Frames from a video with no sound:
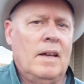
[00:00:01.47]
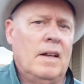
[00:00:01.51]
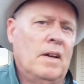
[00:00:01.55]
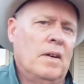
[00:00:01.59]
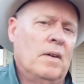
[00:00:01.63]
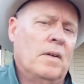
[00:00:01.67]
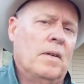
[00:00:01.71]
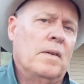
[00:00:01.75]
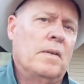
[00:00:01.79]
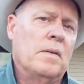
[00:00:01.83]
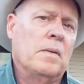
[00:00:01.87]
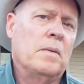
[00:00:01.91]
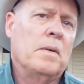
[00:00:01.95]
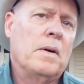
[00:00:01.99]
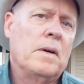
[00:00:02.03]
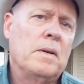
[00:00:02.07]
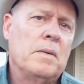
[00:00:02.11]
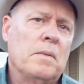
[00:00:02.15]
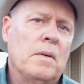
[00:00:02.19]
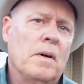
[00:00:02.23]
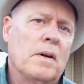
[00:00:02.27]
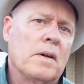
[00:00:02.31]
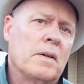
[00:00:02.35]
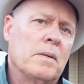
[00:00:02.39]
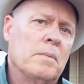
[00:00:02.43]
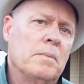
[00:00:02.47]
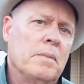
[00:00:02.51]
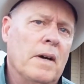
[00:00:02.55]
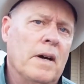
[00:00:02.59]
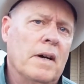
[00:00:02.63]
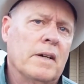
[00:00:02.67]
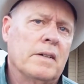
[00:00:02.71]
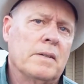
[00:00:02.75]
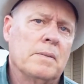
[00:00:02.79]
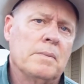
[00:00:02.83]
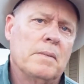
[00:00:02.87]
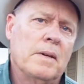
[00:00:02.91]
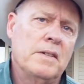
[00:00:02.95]
Hello everyone, welcome
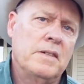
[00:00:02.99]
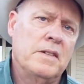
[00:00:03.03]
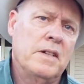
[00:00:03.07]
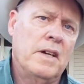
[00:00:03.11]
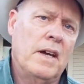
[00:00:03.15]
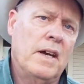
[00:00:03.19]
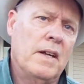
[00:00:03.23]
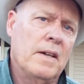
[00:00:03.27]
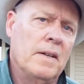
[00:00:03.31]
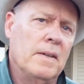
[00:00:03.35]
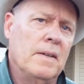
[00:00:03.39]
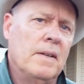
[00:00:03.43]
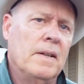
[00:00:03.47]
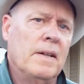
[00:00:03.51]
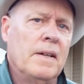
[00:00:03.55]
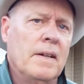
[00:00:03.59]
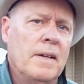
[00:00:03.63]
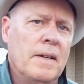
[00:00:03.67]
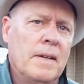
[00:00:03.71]
back to my channel.